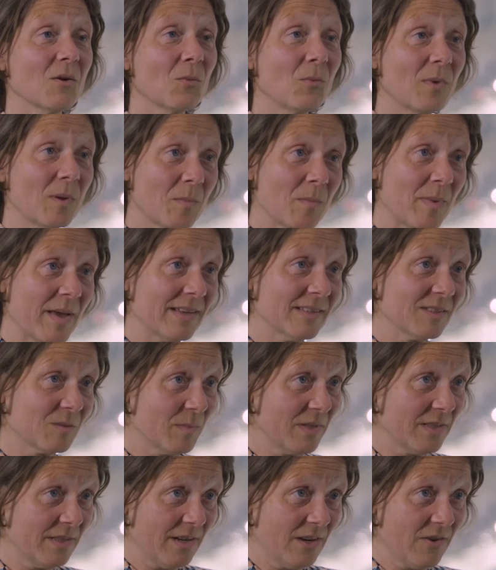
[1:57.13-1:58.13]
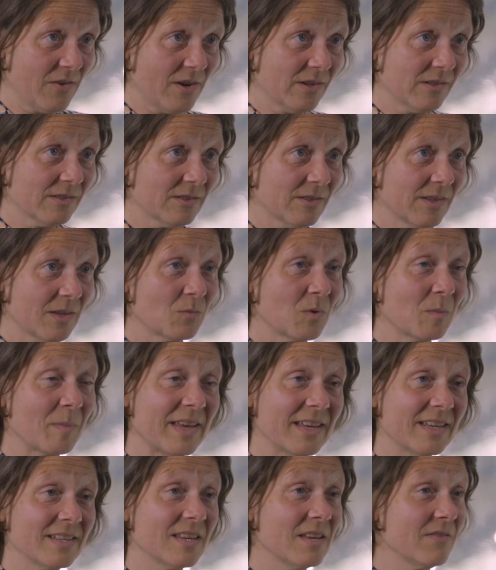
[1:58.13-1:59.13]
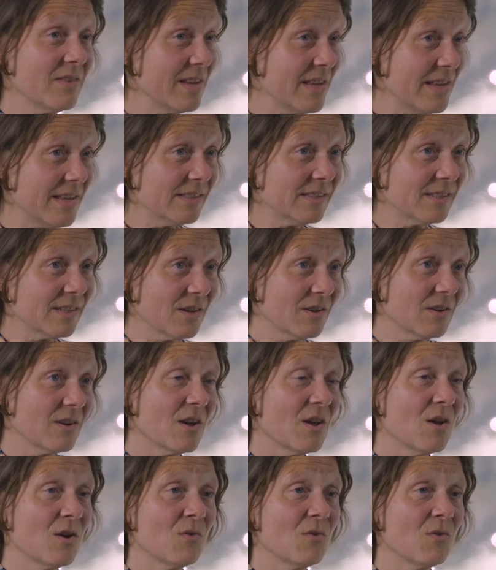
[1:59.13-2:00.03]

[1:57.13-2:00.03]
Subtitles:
web-based materials, so that will make it even easier